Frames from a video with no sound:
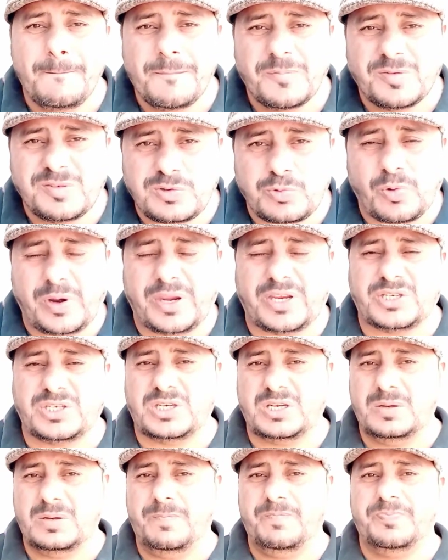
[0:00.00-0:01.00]

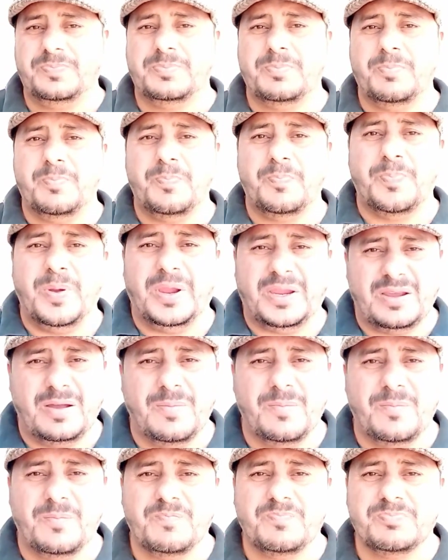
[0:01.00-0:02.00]
Strict.
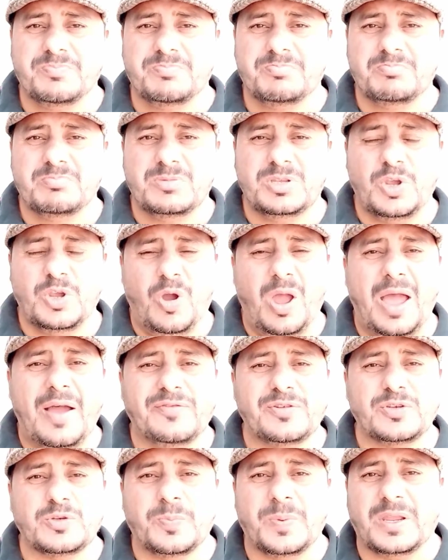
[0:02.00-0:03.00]
Become. You
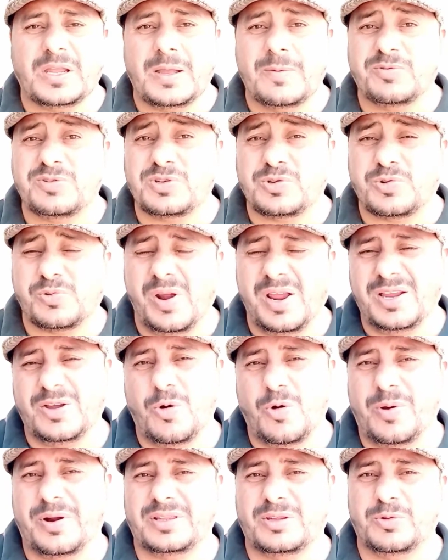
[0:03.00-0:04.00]
have to become struck
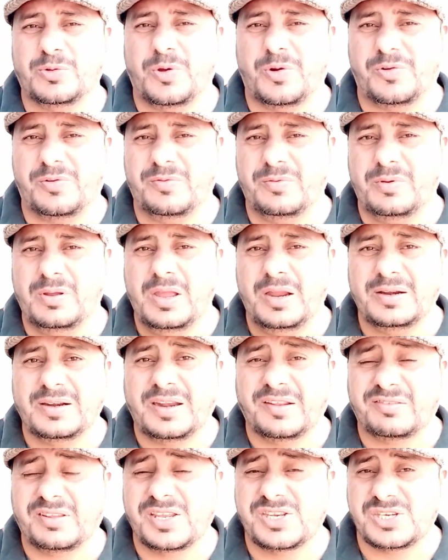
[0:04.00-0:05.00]
over your
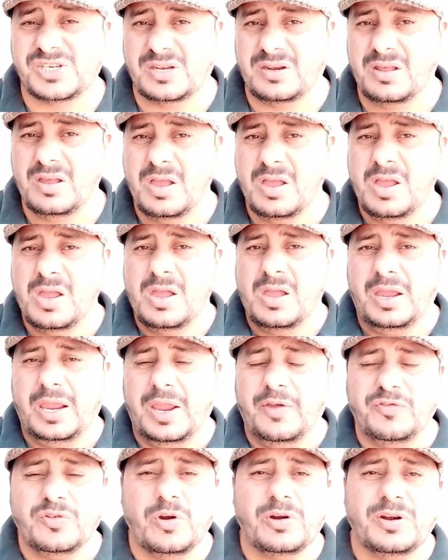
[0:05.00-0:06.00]
decision.
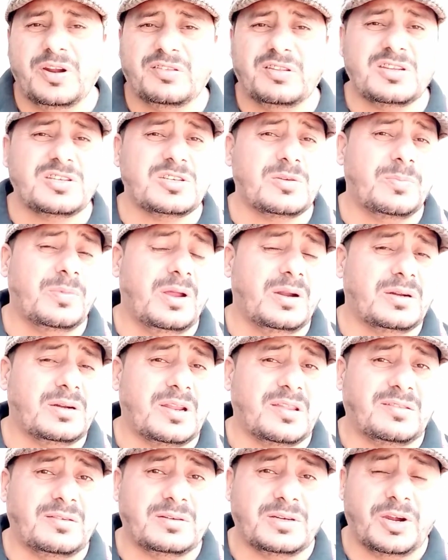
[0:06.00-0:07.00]
If your decision,
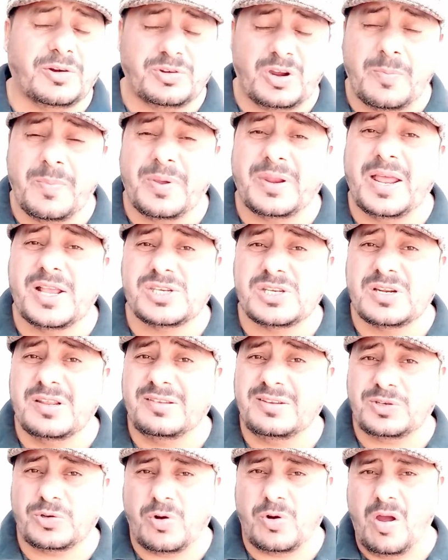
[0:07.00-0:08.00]
determination
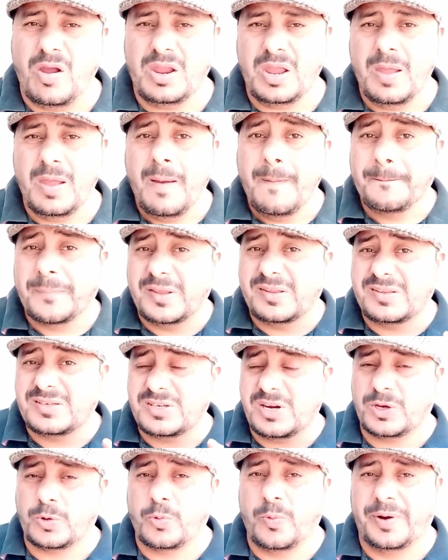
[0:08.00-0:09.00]
is strong, be
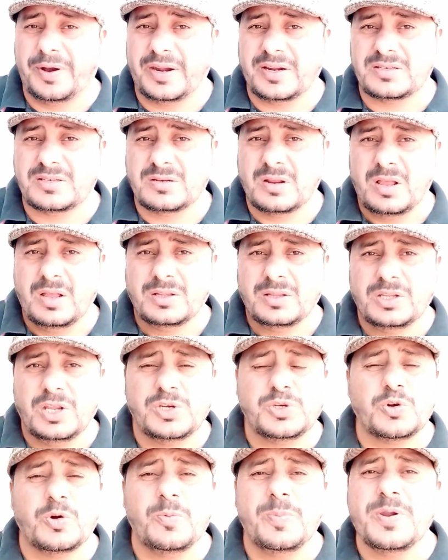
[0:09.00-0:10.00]
struck over it.
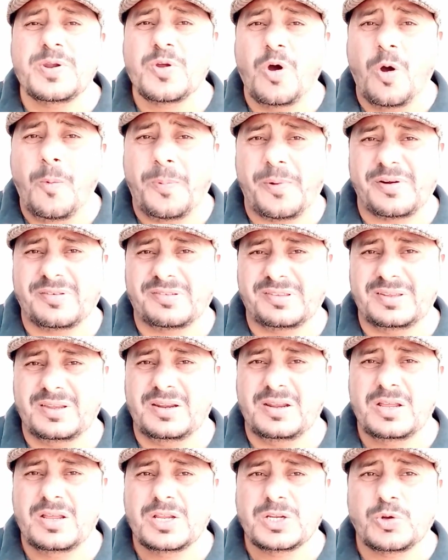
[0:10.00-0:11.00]
There should be no
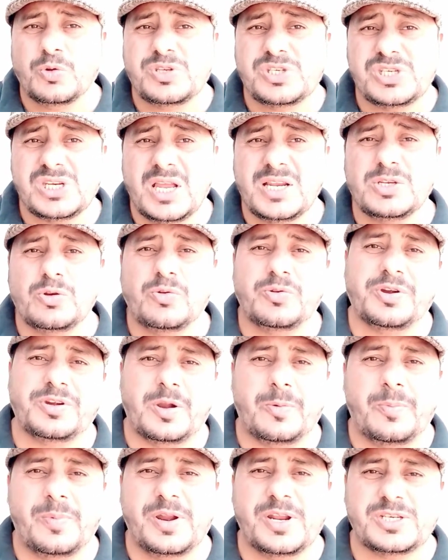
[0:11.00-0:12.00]
person to change your
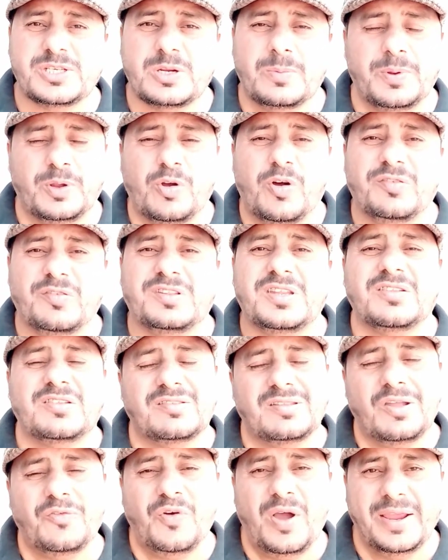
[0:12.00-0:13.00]
determination because this
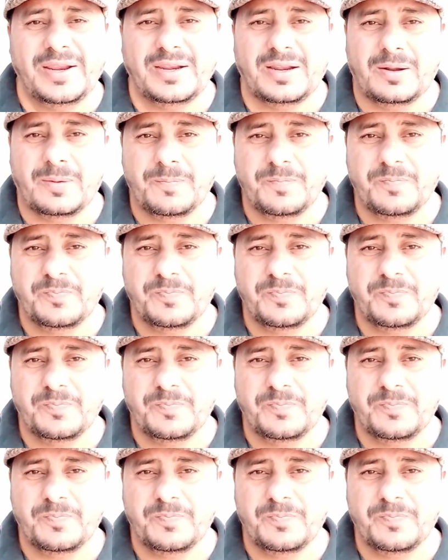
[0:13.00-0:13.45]
is the final.